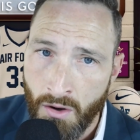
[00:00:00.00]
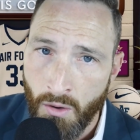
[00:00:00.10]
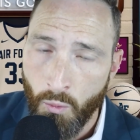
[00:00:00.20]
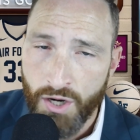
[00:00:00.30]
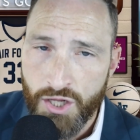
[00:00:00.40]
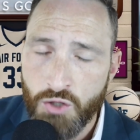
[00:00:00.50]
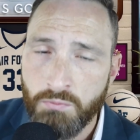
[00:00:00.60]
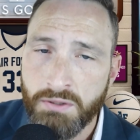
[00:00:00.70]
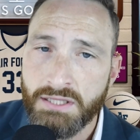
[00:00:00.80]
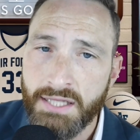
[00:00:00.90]
What do you
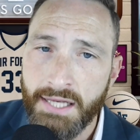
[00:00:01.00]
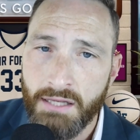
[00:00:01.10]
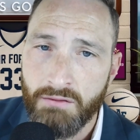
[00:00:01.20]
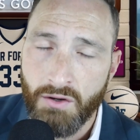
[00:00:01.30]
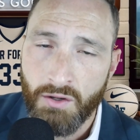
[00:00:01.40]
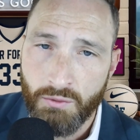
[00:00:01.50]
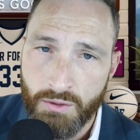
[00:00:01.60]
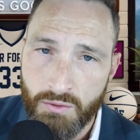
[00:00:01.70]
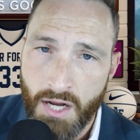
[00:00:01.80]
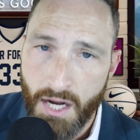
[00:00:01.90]
believe are the
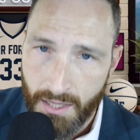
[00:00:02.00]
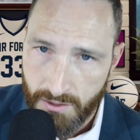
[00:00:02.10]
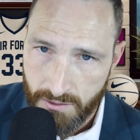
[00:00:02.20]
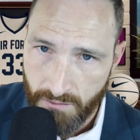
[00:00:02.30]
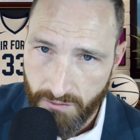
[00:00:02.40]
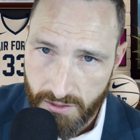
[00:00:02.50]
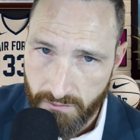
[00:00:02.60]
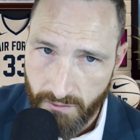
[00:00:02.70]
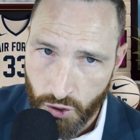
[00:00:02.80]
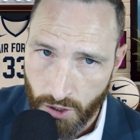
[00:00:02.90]
root causes of this
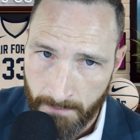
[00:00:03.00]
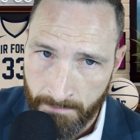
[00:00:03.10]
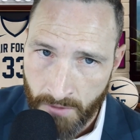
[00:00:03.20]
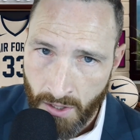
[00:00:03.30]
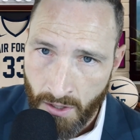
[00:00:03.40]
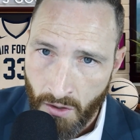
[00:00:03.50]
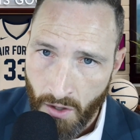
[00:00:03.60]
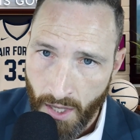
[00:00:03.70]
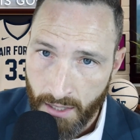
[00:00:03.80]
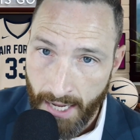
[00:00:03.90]
division?
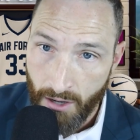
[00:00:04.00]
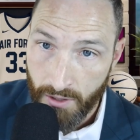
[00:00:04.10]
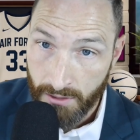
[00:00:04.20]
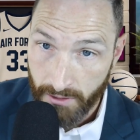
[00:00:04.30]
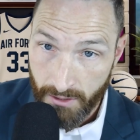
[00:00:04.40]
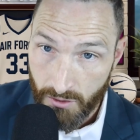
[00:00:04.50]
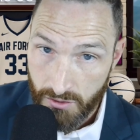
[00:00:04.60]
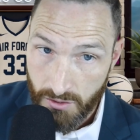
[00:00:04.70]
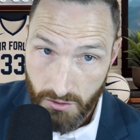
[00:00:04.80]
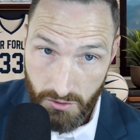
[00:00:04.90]
And how can leaders
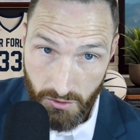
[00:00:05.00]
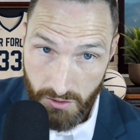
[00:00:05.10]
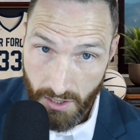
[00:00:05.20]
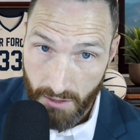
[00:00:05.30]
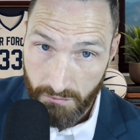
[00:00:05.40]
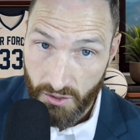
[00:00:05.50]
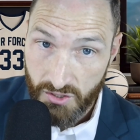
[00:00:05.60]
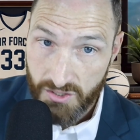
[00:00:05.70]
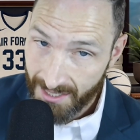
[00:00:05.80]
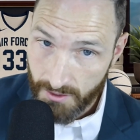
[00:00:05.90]
such as yourself or
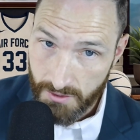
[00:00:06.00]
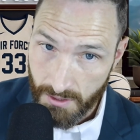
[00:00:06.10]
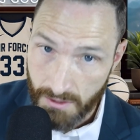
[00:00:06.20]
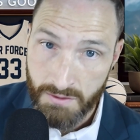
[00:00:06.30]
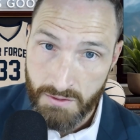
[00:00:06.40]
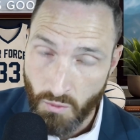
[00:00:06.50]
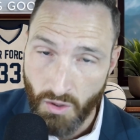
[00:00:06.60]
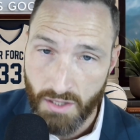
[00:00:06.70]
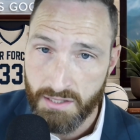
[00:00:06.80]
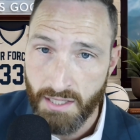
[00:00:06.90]
citizens
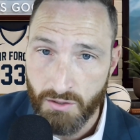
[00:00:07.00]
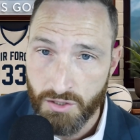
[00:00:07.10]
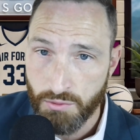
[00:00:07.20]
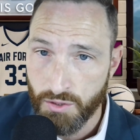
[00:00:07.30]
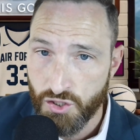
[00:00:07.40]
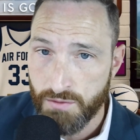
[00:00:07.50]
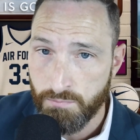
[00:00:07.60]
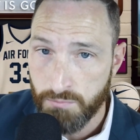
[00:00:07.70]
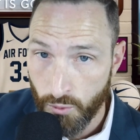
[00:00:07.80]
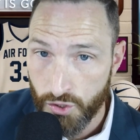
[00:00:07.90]
work together to
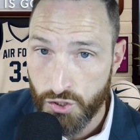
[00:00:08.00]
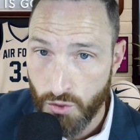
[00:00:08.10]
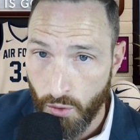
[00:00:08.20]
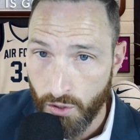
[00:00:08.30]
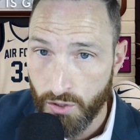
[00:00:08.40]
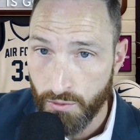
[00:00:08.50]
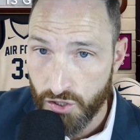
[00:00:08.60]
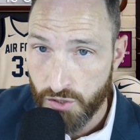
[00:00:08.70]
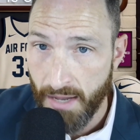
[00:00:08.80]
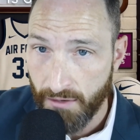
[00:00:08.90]
restore
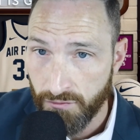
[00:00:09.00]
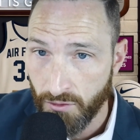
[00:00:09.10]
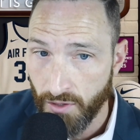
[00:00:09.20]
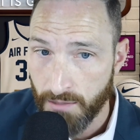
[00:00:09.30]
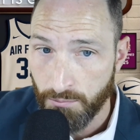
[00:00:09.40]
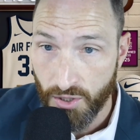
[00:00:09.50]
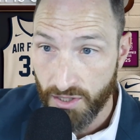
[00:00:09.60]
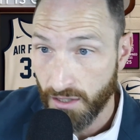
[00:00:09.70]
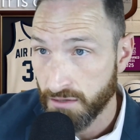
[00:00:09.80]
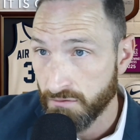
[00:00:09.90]
respectful and
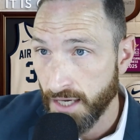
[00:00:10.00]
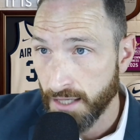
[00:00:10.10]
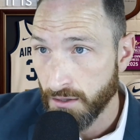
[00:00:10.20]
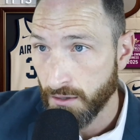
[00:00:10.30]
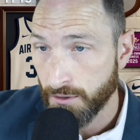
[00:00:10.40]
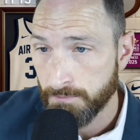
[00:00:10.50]
productive dialogue?